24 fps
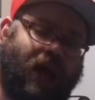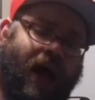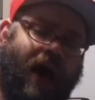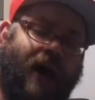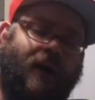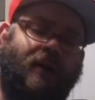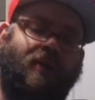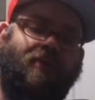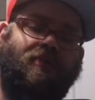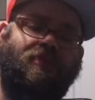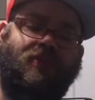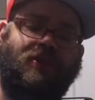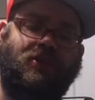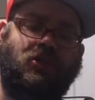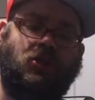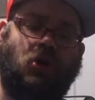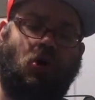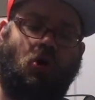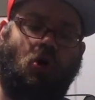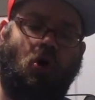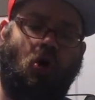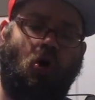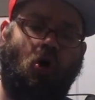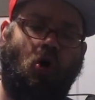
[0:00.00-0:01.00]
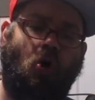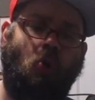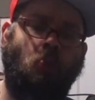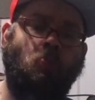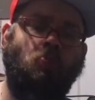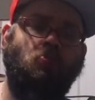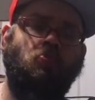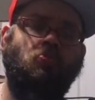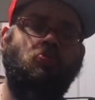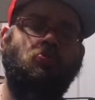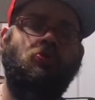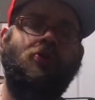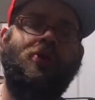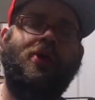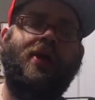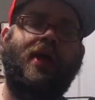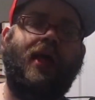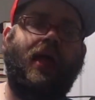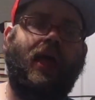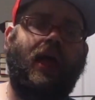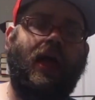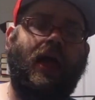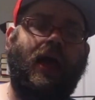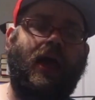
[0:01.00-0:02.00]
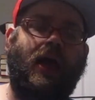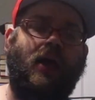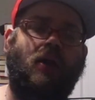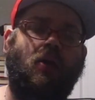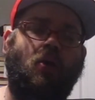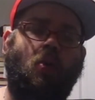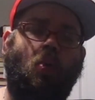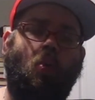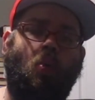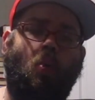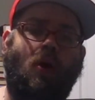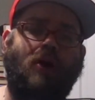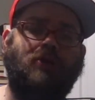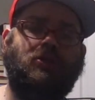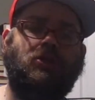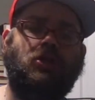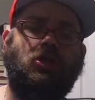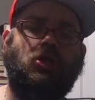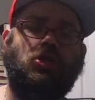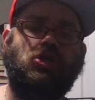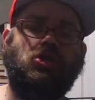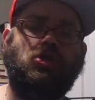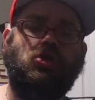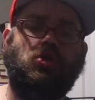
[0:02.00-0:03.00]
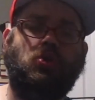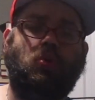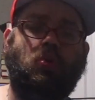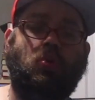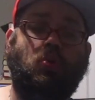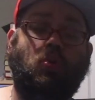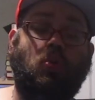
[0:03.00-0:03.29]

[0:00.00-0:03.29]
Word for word: out of this haul, and what you